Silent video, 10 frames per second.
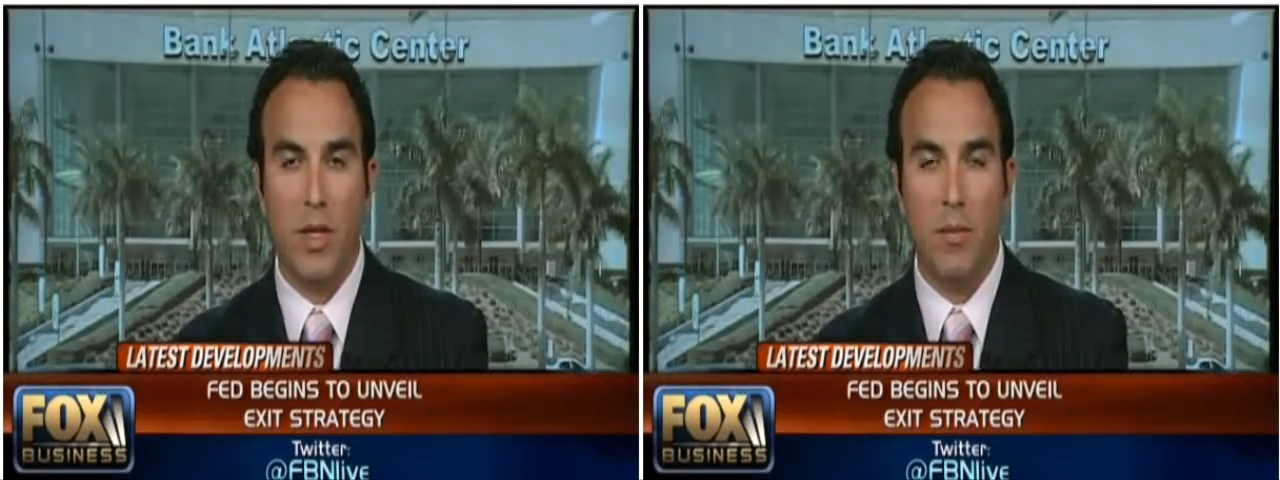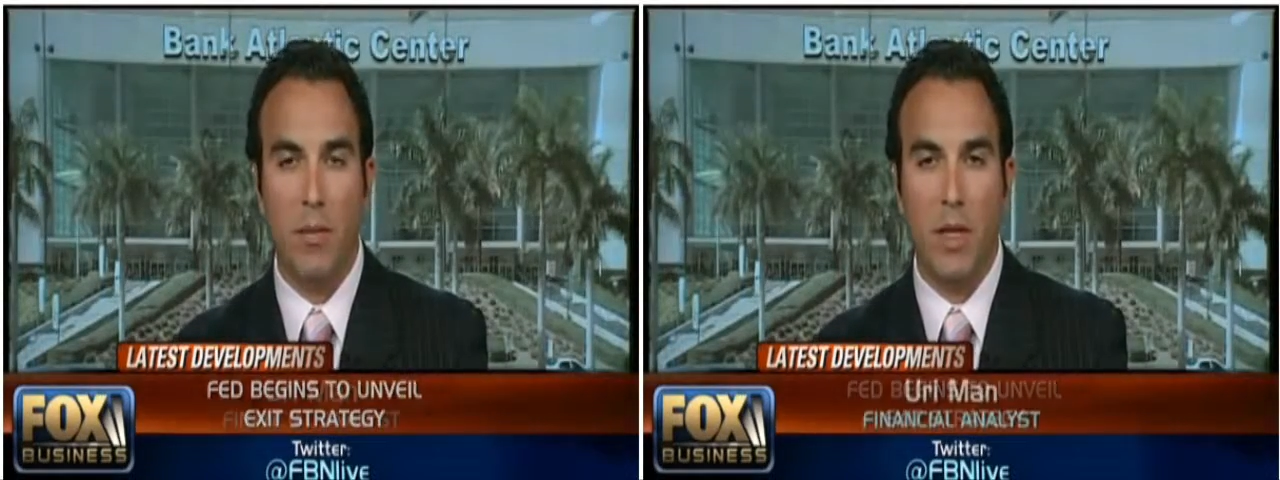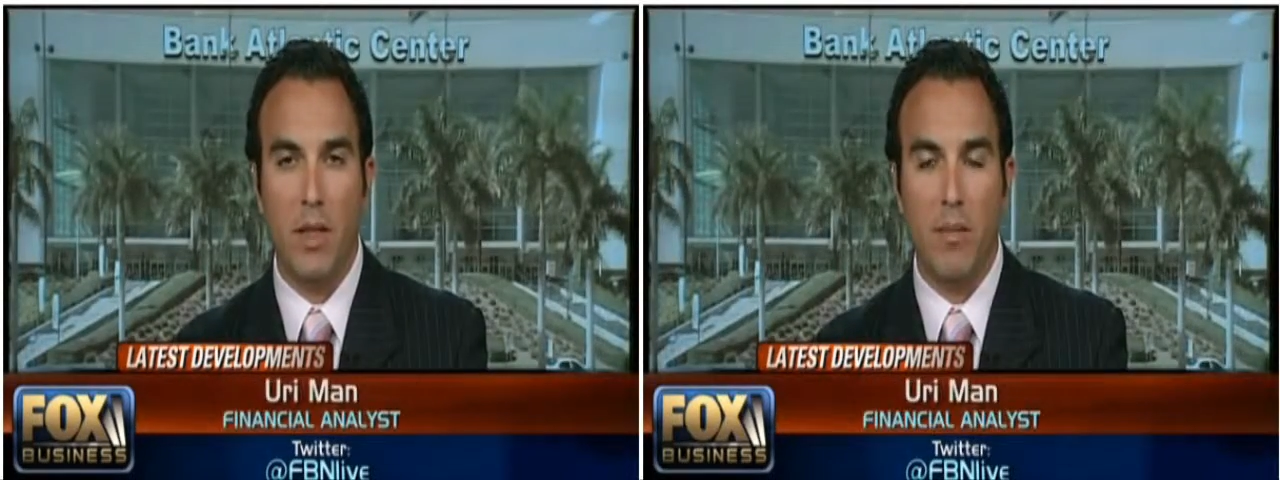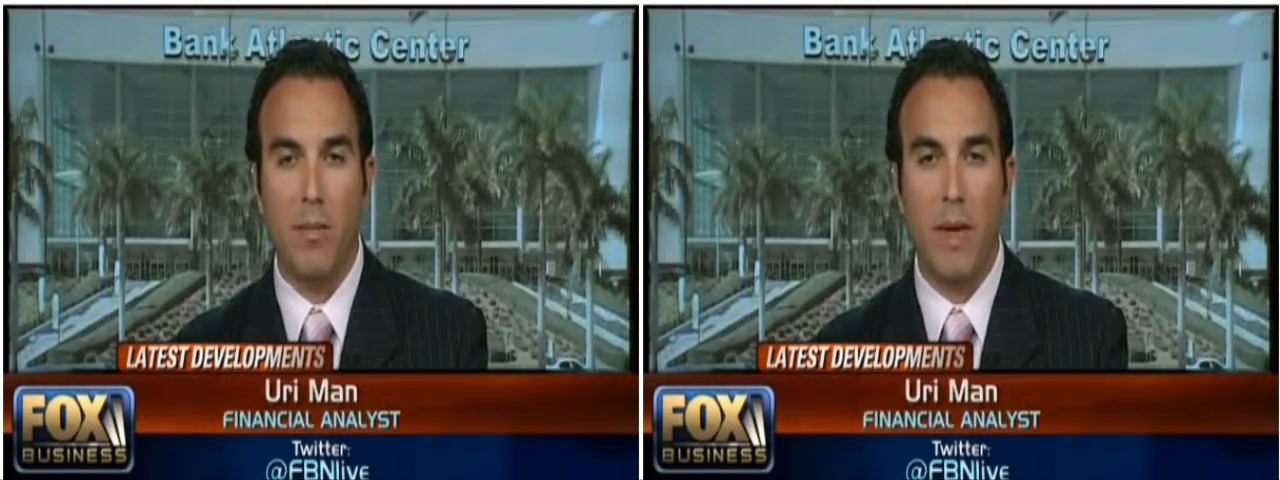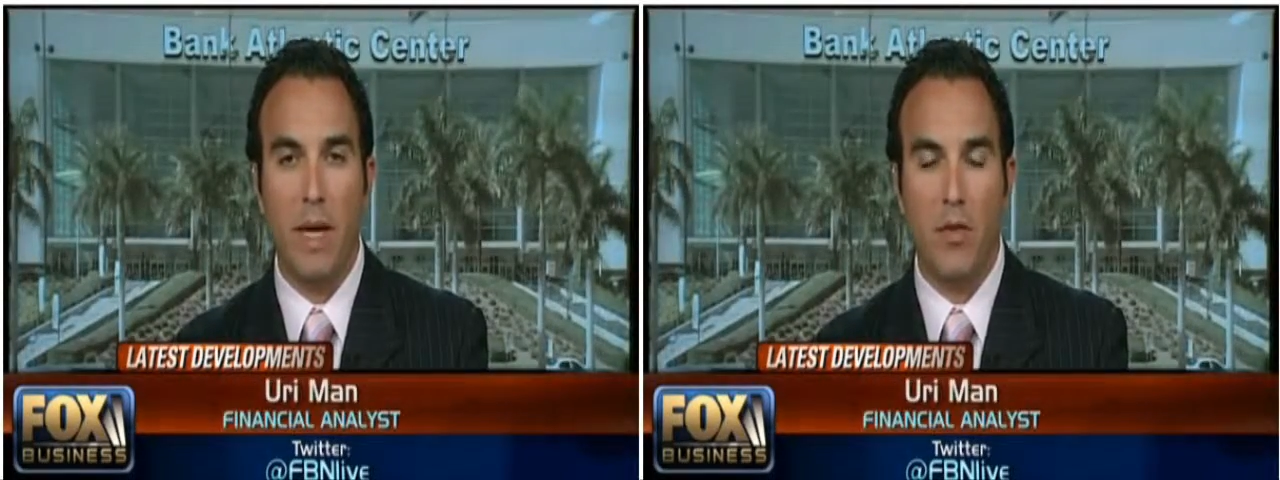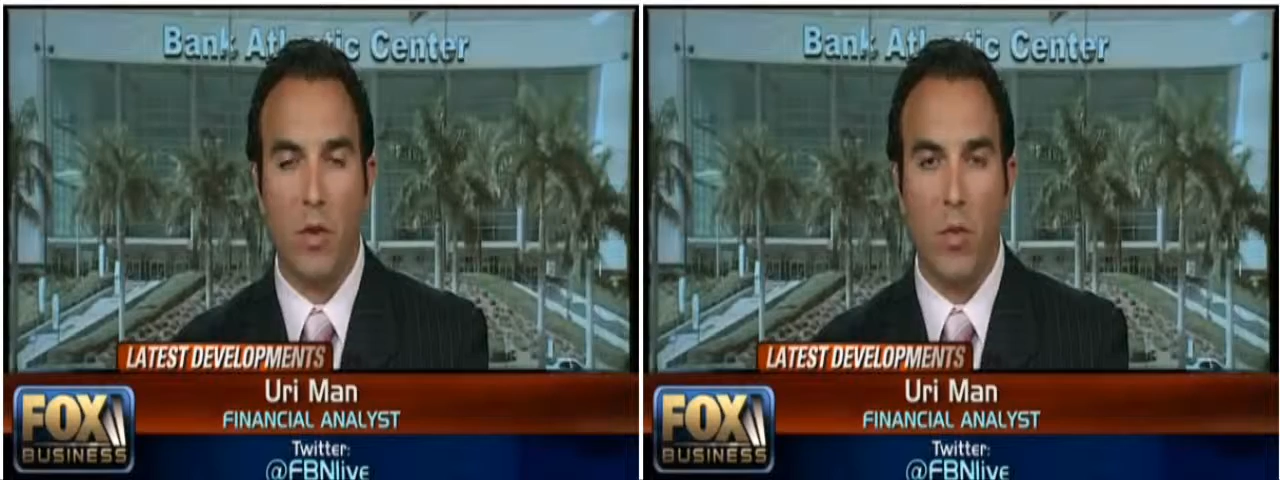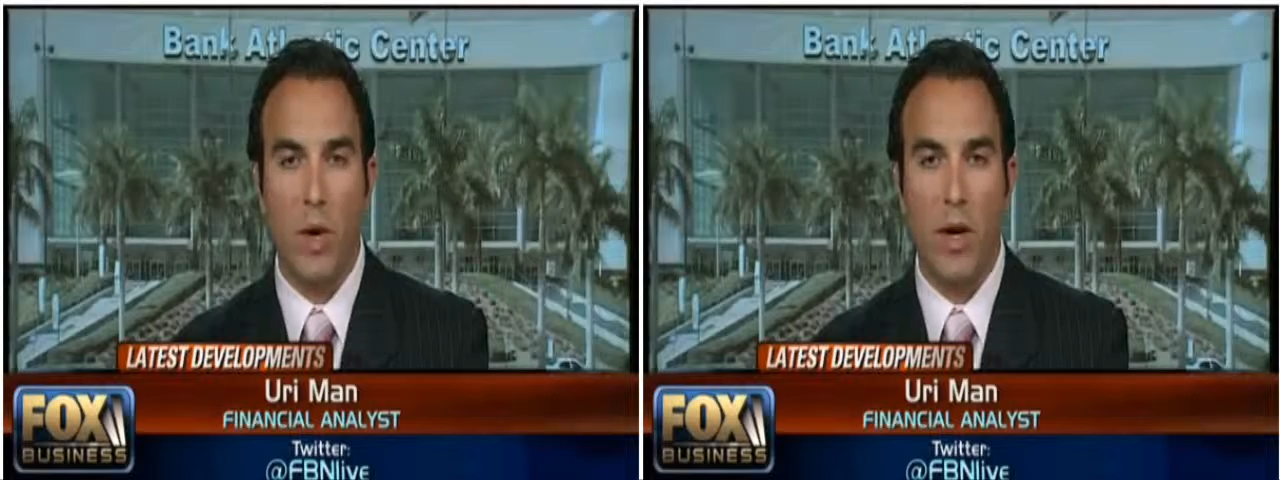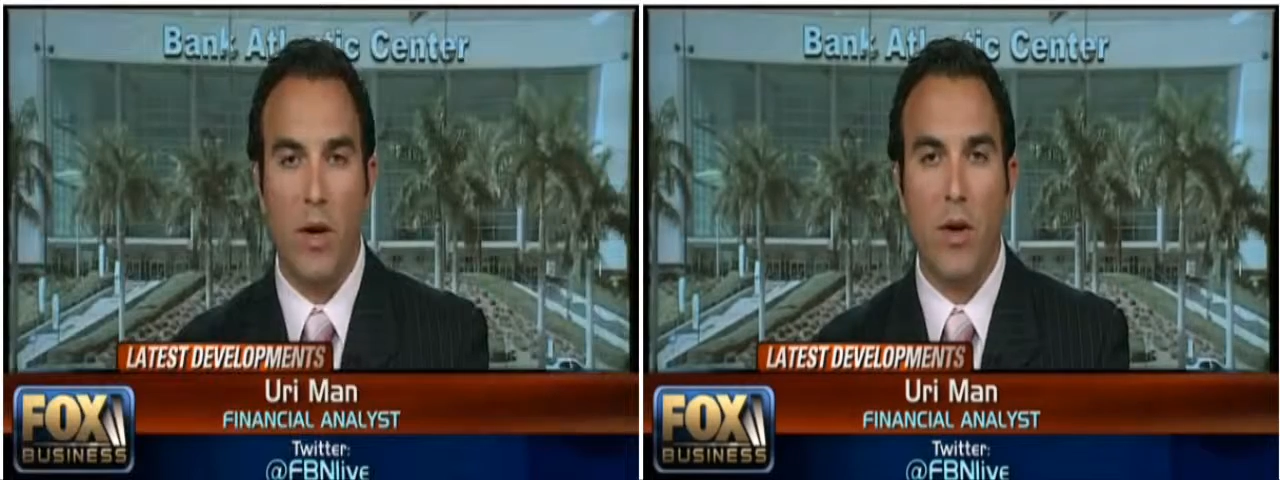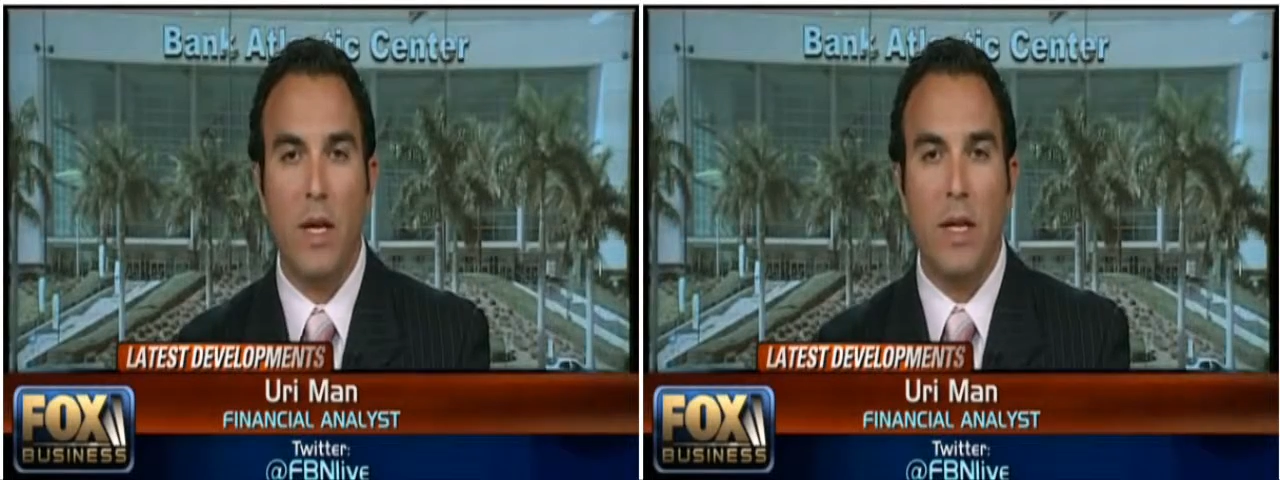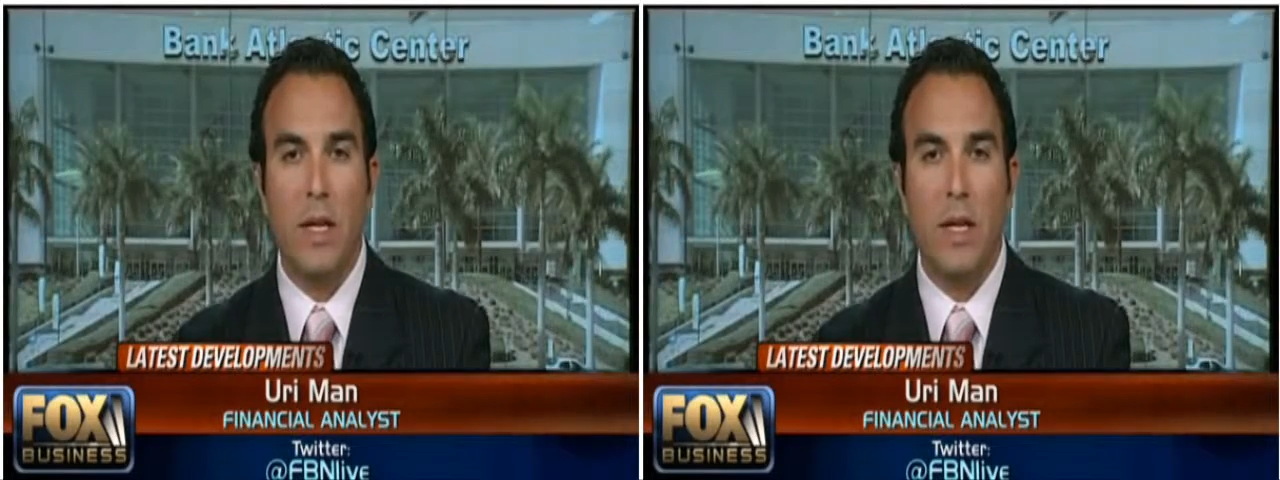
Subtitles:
and the banks are aware